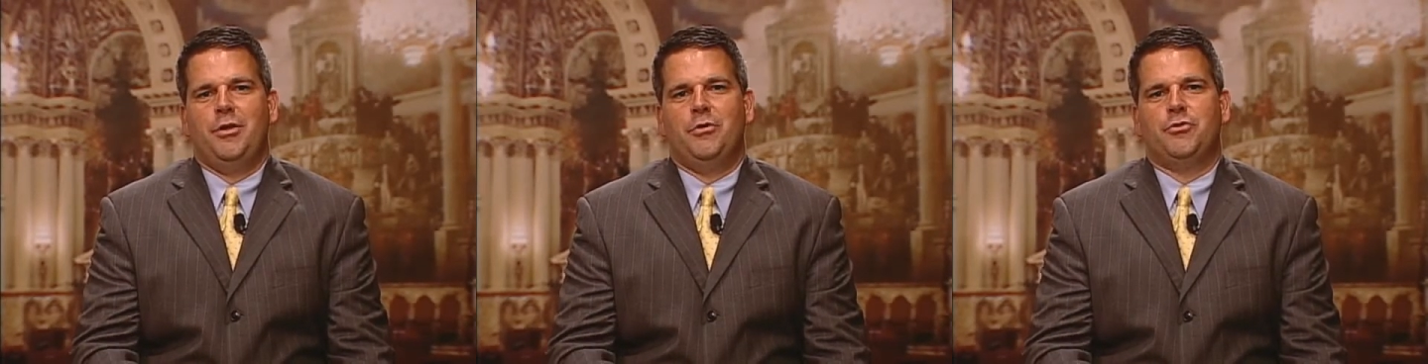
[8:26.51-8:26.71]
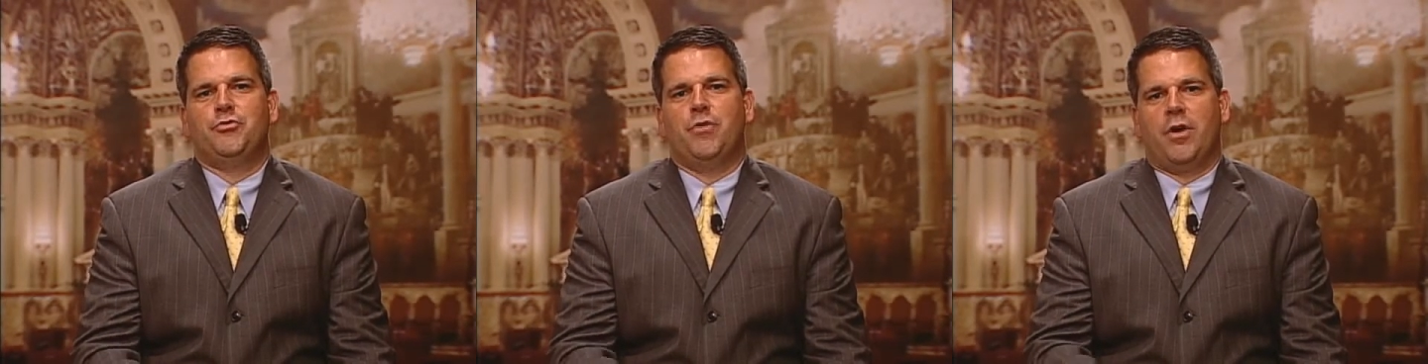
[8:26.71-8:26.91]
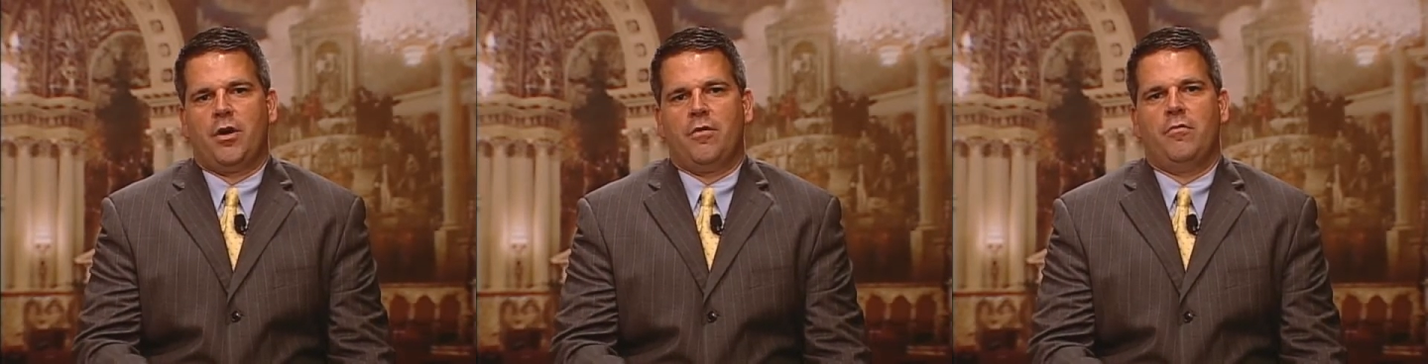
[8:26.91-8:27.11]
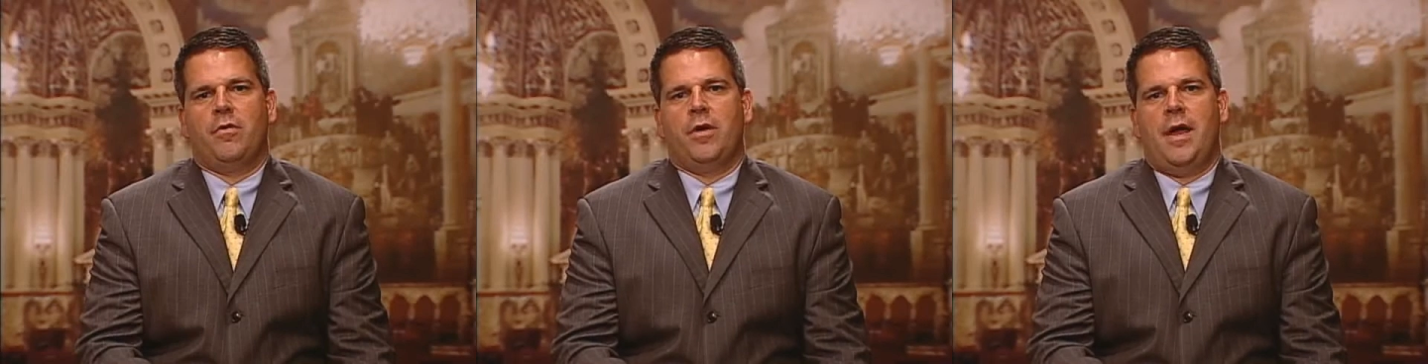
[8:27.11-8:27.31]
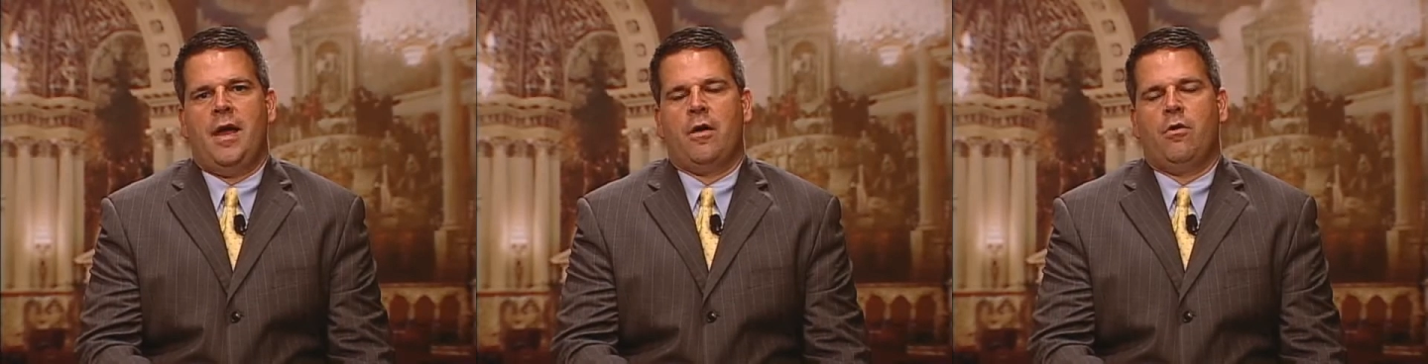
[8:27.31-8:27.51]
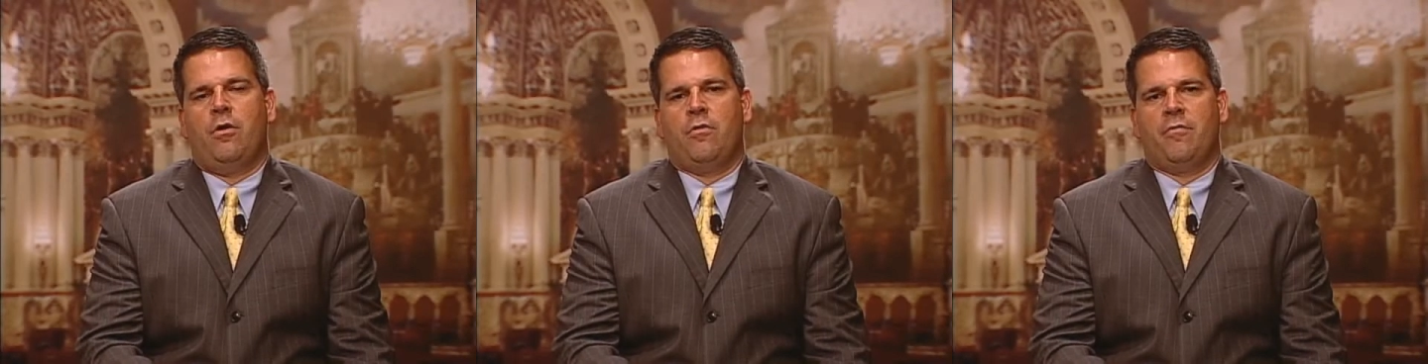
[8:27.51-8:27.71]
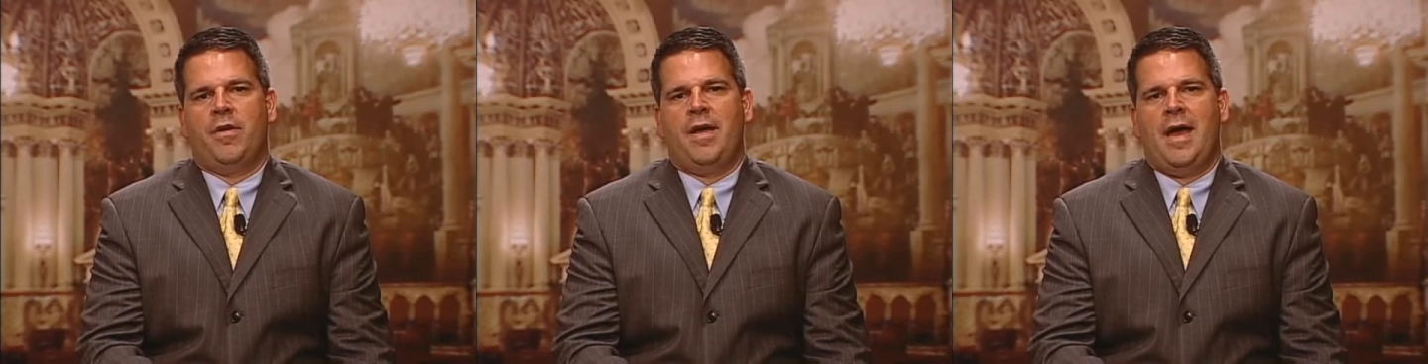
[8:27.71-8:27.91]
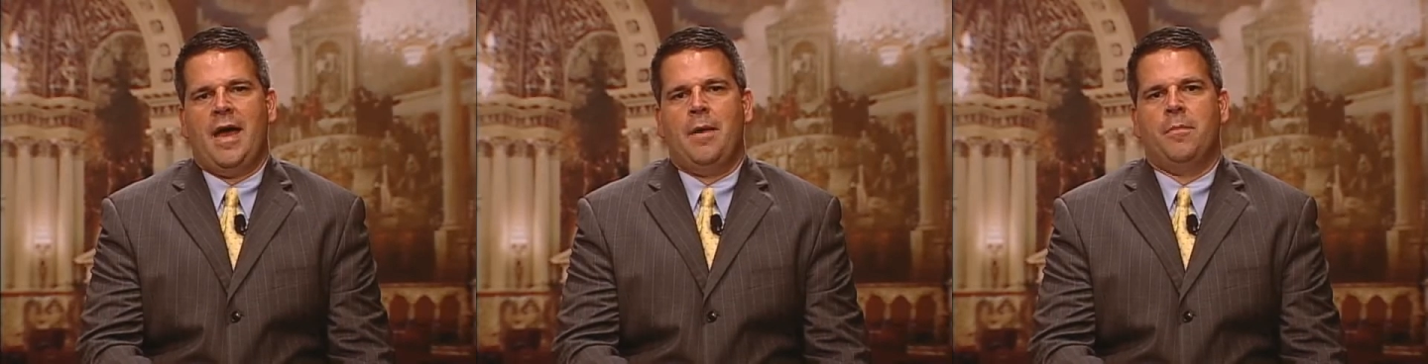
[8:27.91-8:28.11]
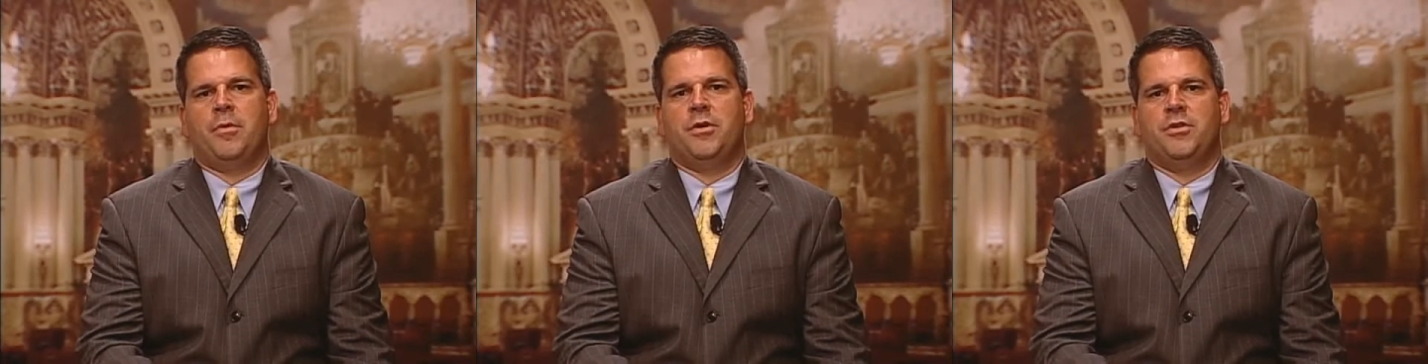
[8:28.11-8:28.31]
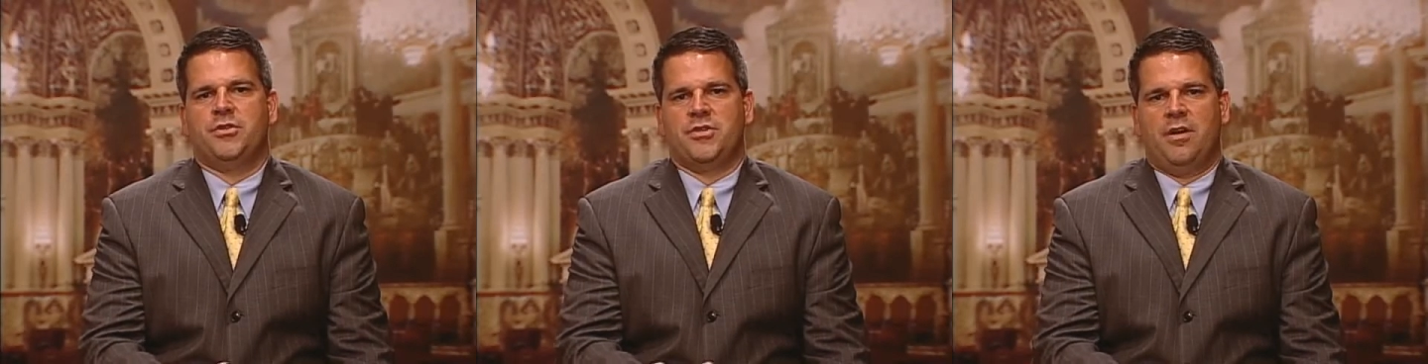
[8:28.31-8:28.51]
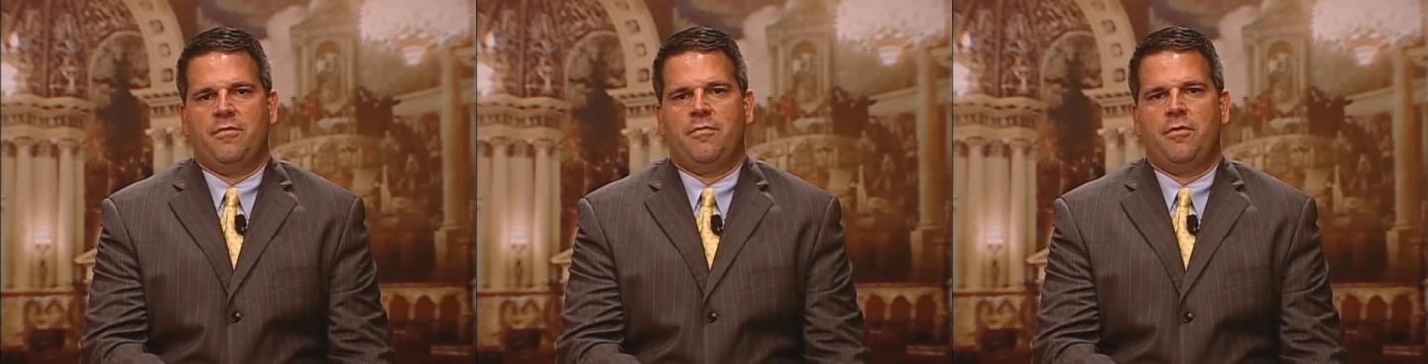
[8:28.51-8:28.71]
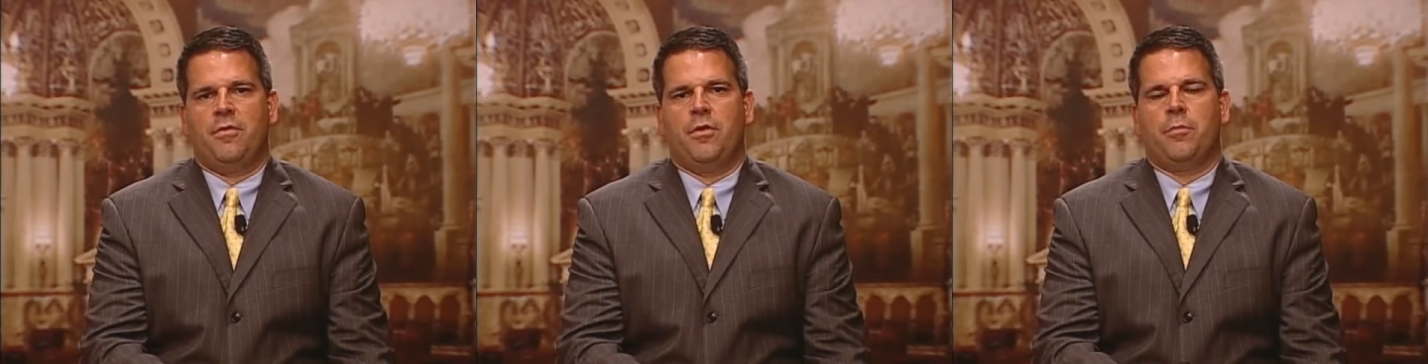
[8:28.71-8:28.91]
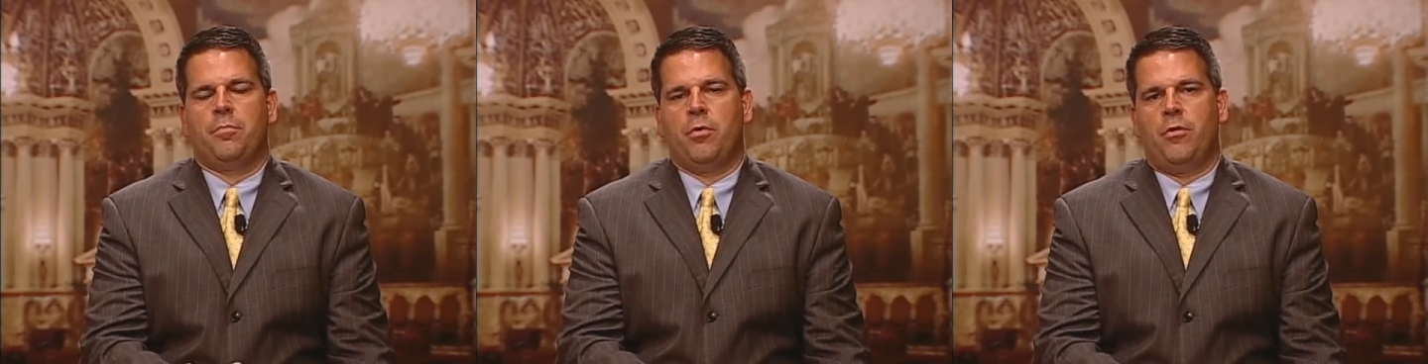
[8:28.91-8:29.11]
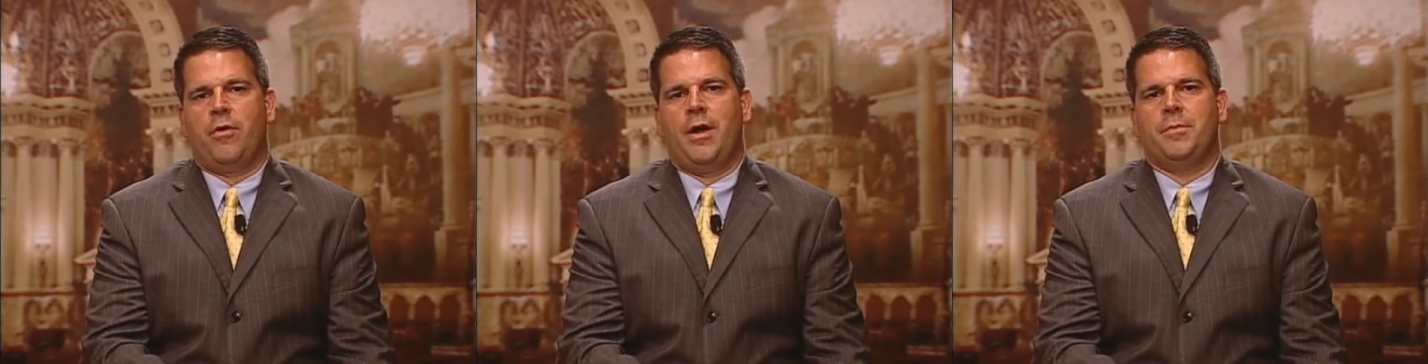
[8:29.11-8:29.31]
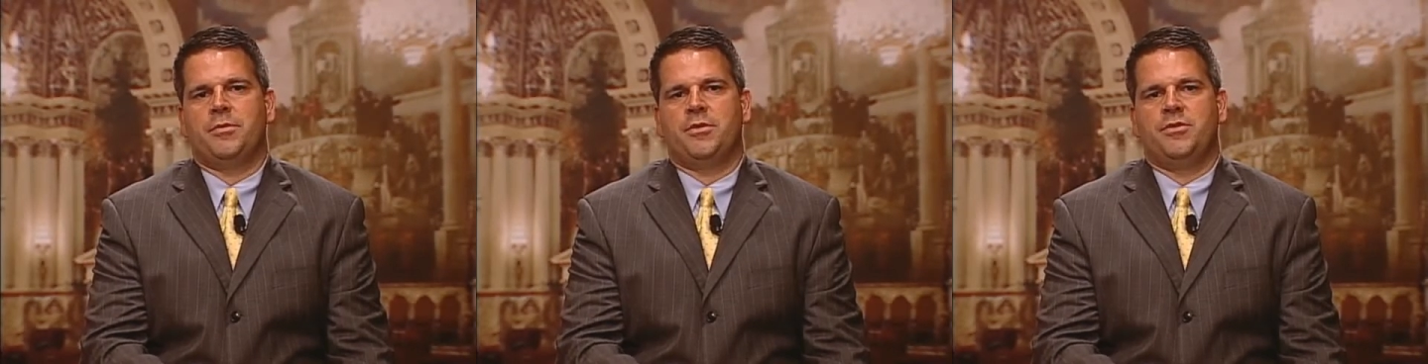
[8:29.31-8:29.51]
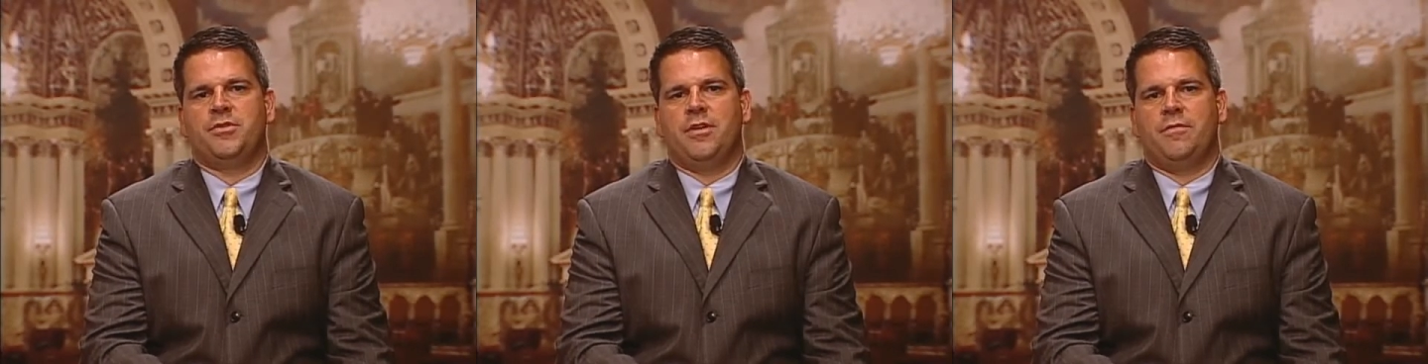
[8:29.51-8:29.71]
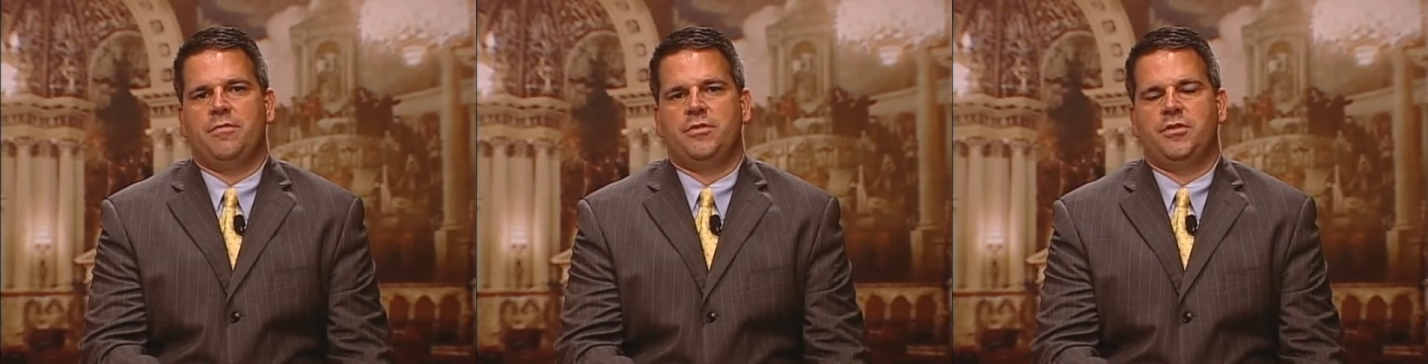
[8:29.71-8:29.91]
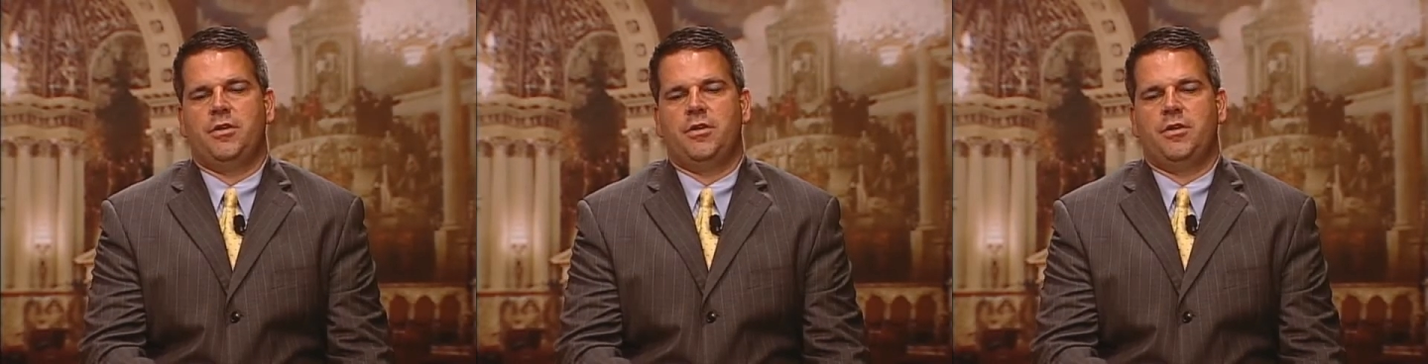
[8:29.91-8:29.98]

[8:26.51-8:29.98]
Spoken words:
your drug or alcohol rehab can suffer, their programs can suffer.